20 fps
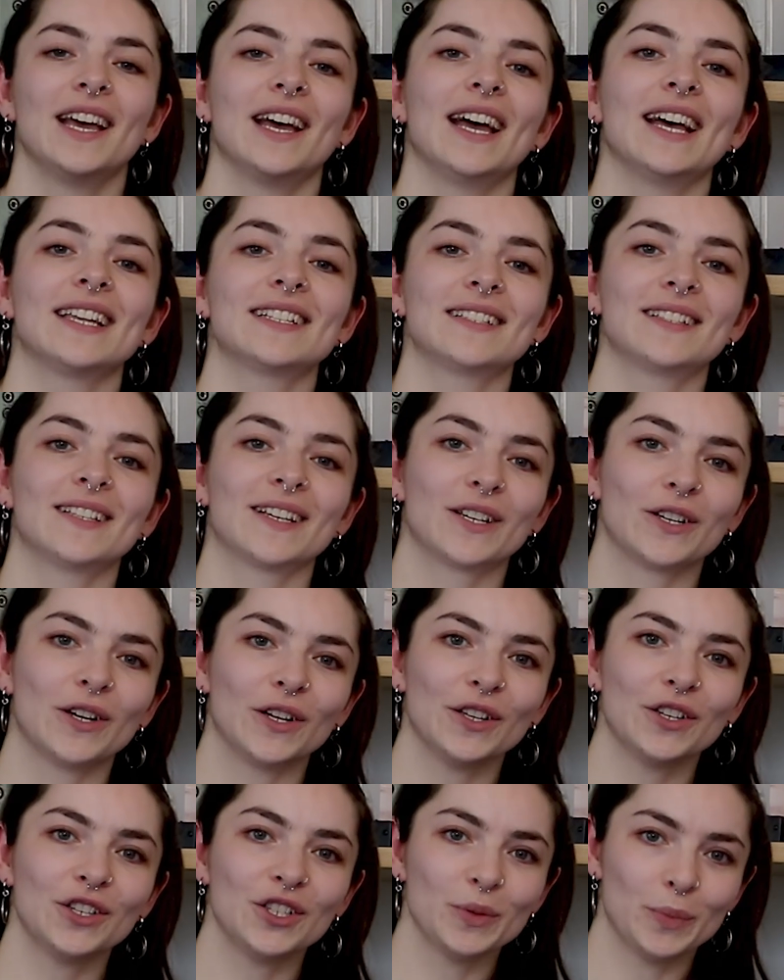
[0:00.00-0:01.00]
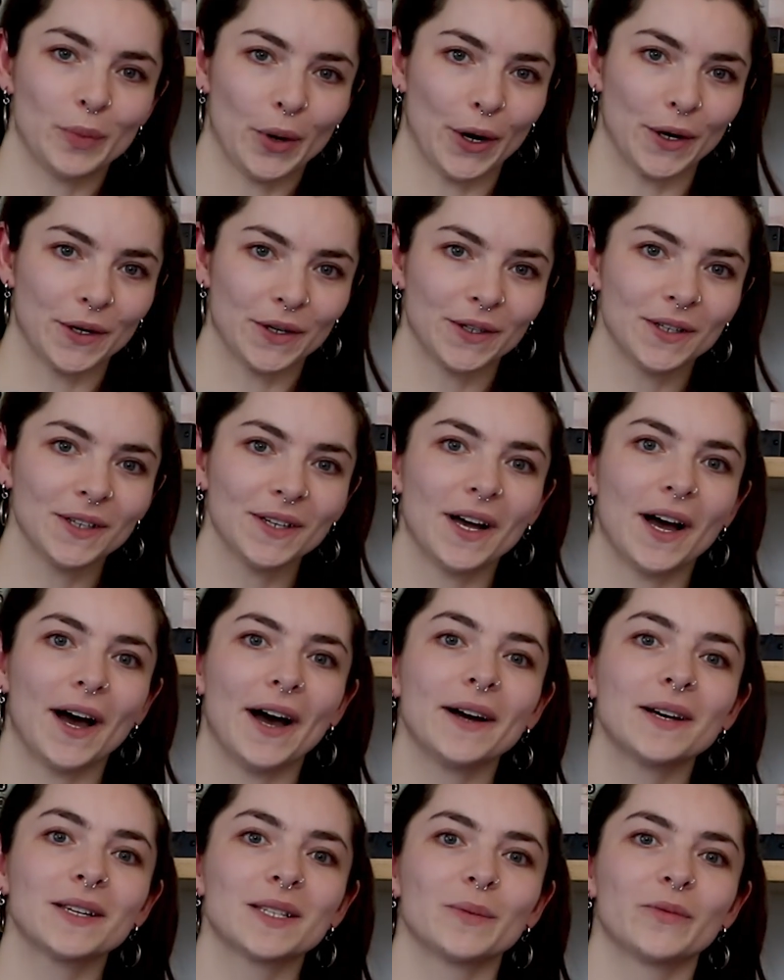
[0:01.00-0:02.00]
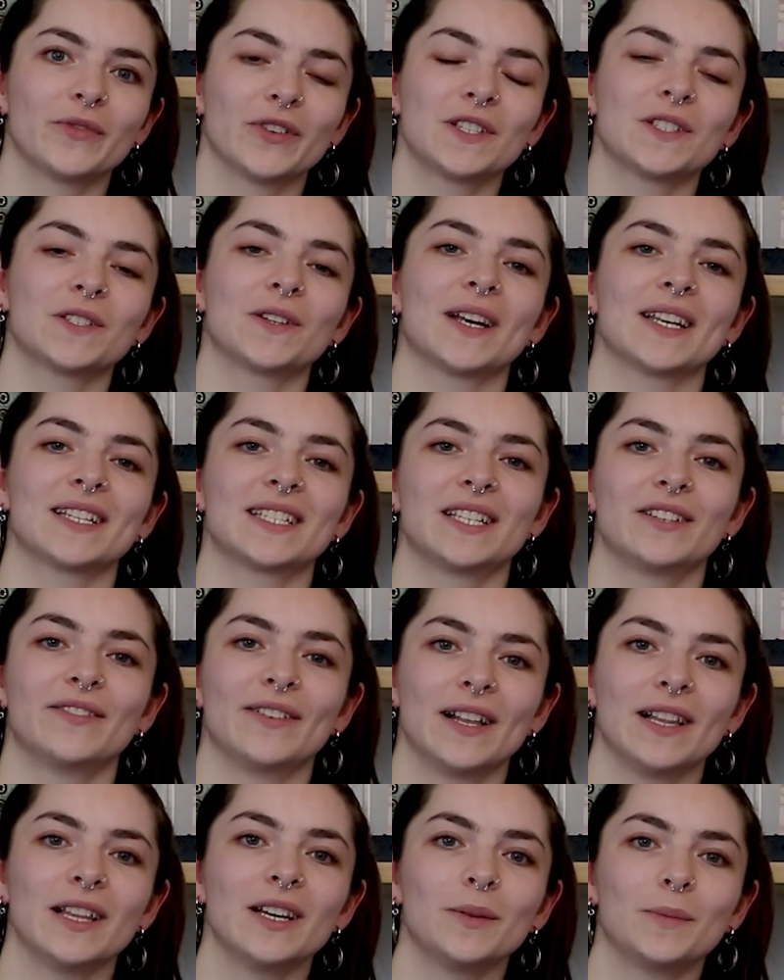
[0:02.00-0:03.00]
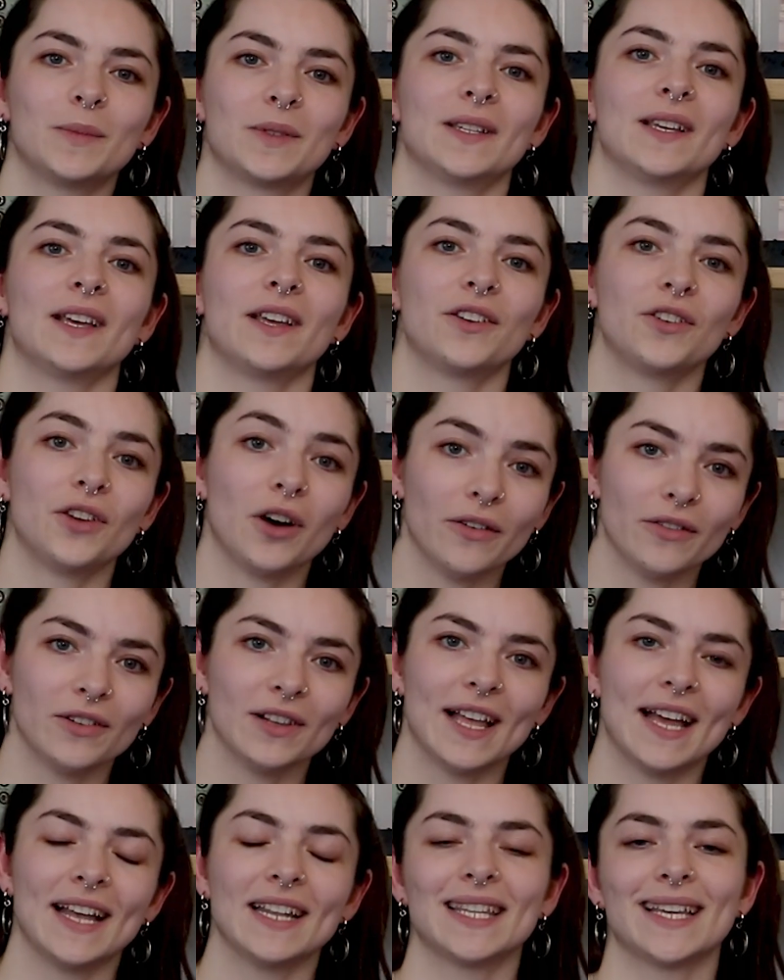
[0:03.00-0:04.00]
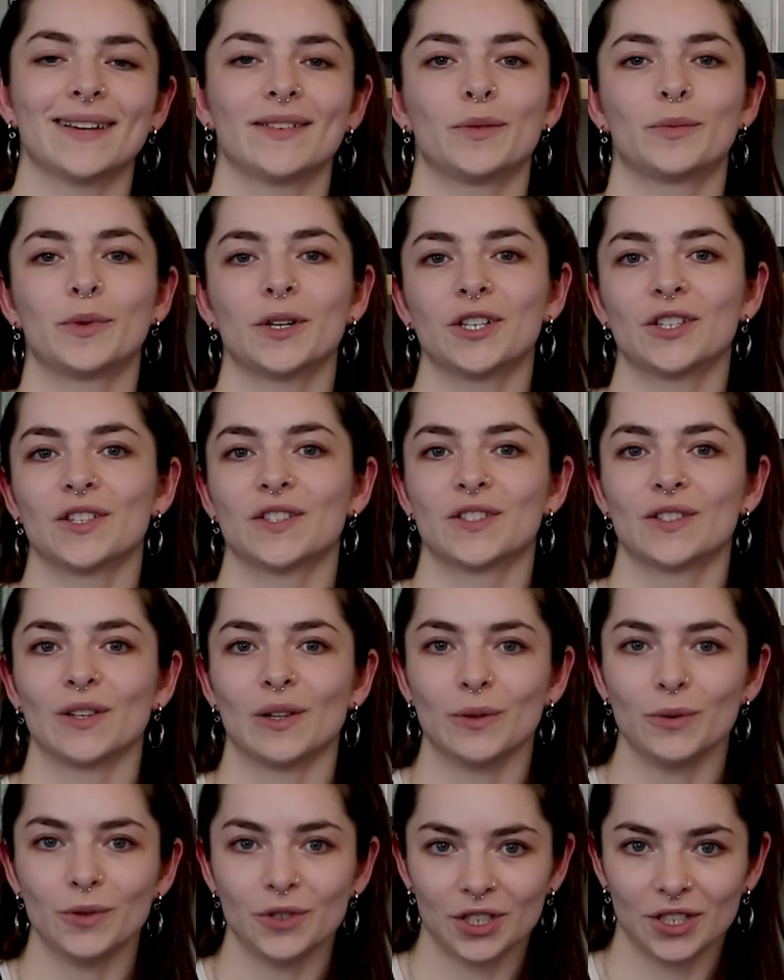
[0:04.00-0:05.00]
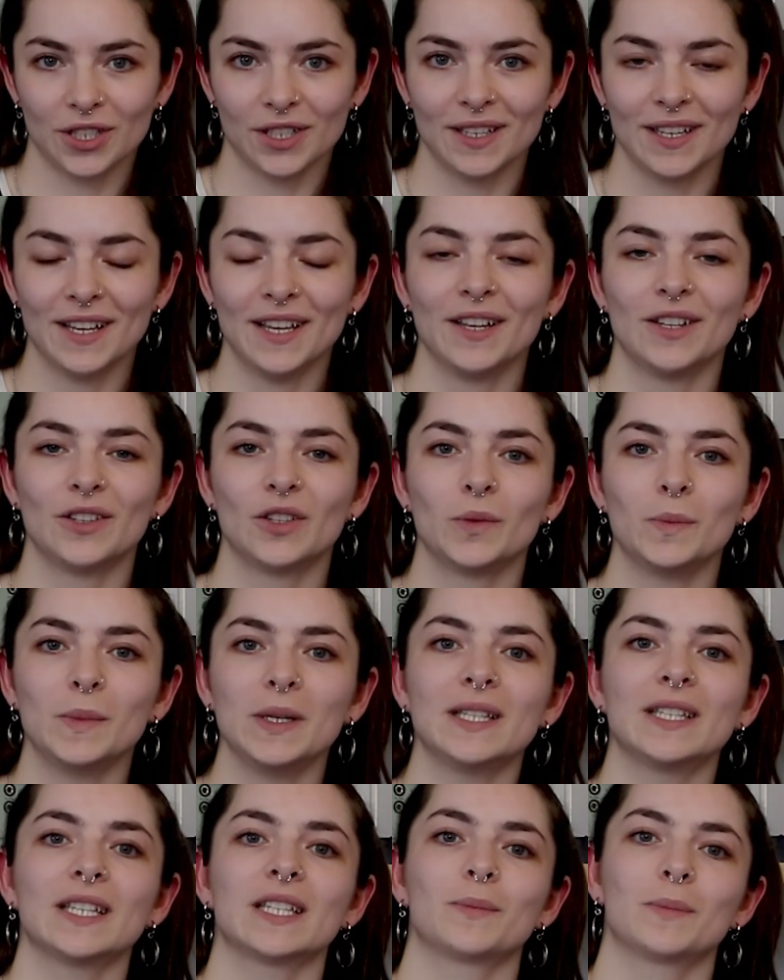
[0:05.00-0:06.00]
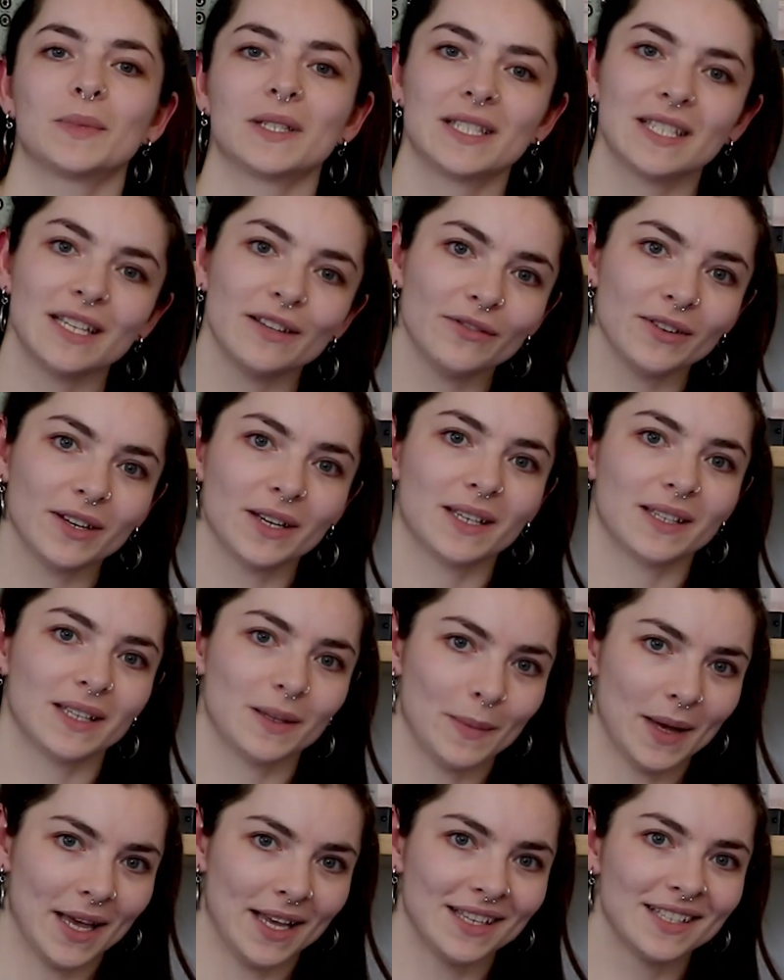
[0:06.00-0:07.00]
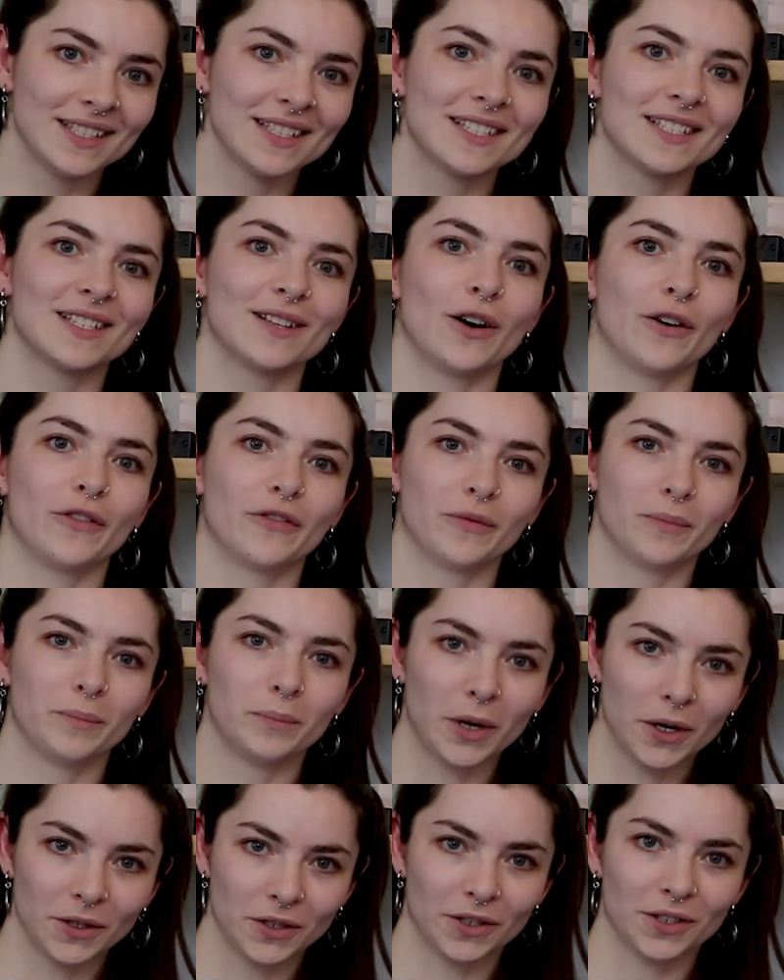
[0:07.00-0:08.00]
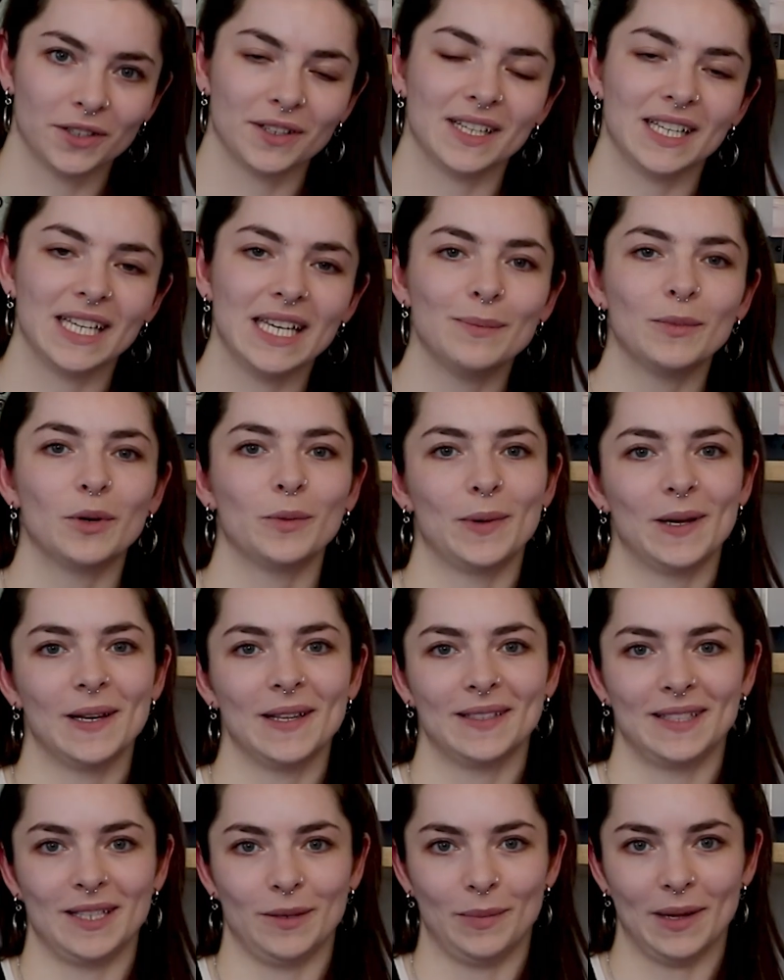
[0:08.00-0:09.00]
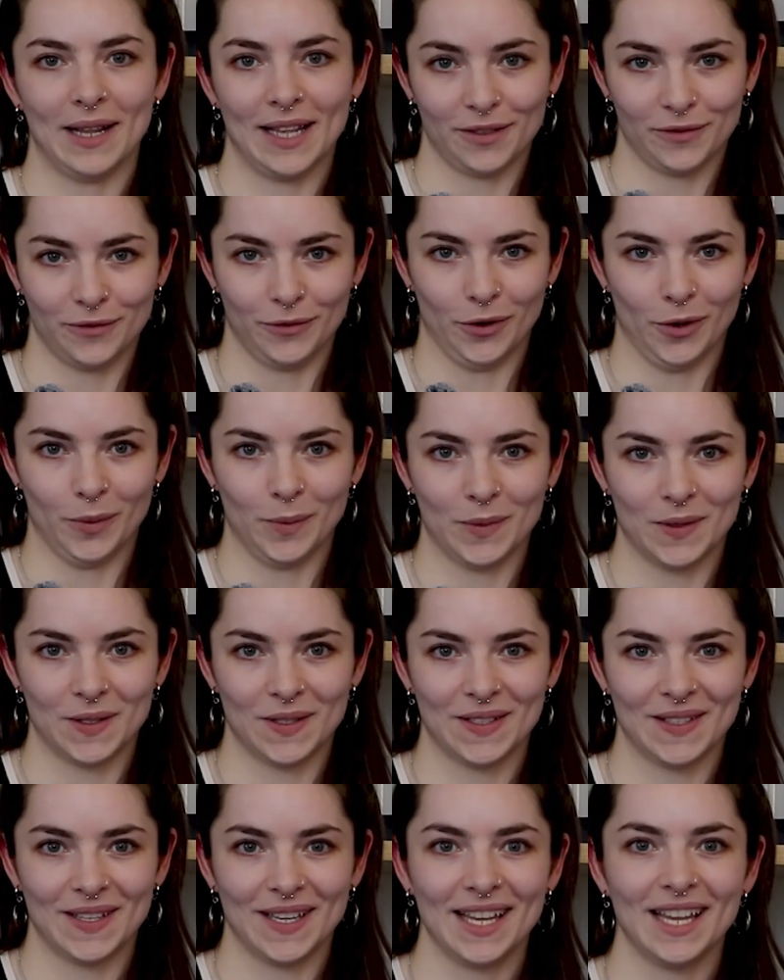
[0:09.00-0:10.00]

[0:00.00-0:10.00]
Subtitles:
As a technology partner, Angst+Pfister has developed a novel anti-vibration solution to meet the specific demands of modern e-mobility platforms.